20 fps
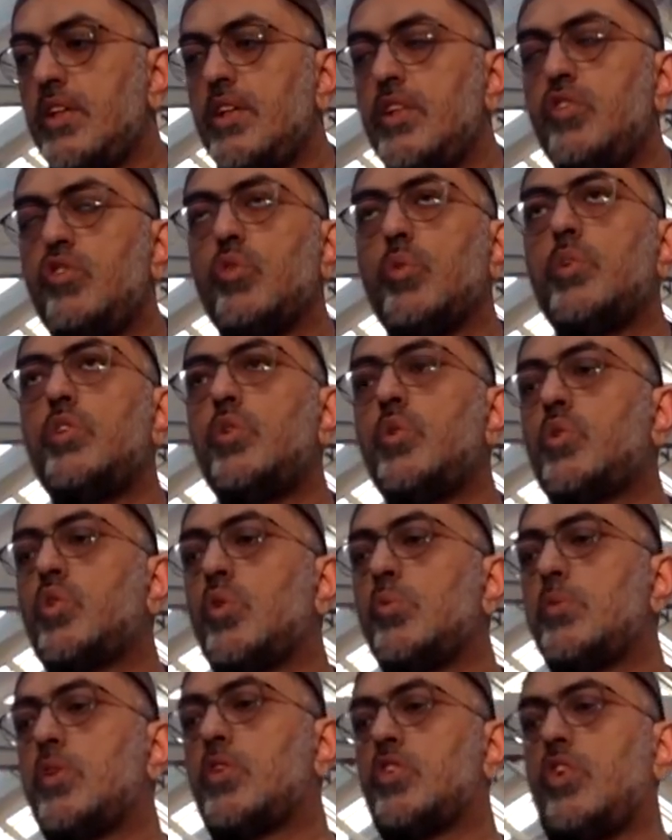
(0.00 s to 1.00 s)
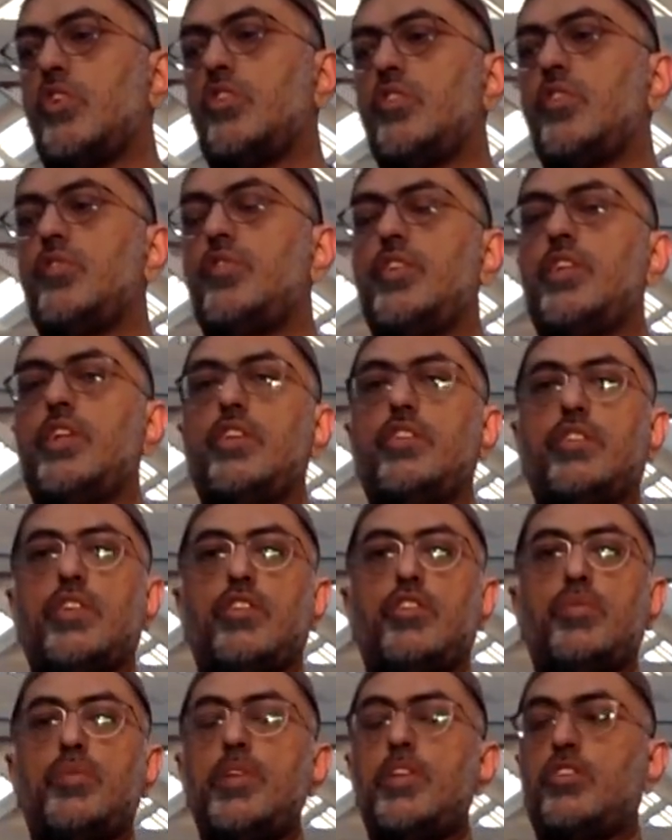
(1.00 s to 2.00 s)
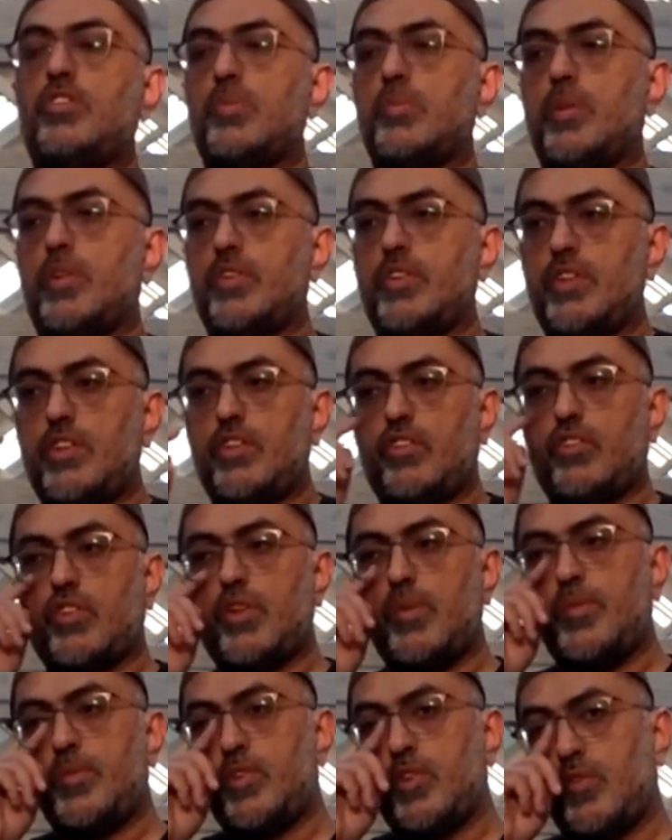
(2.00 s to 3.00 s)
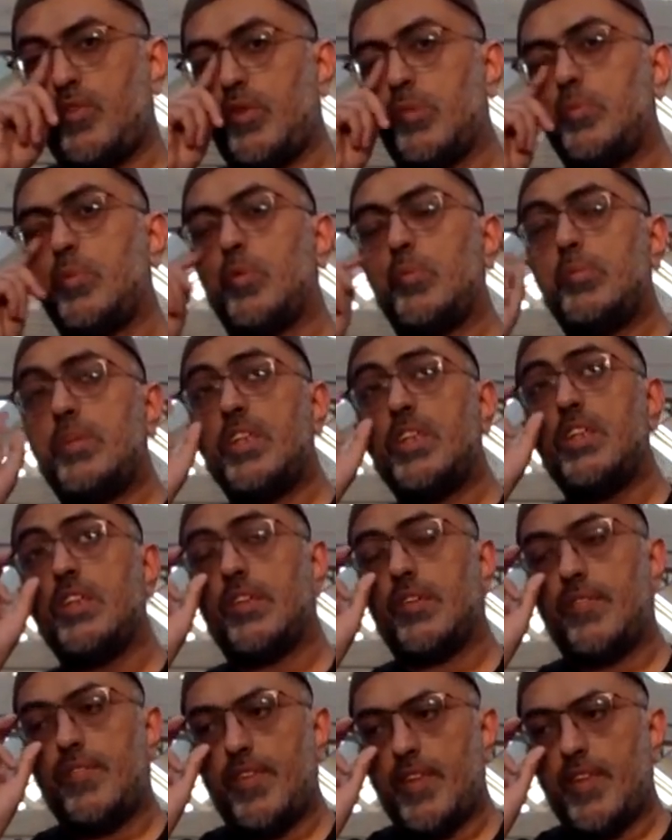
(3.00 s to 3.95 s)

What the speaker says: So when you come across a verse that speaks about the description of the mu'mineen,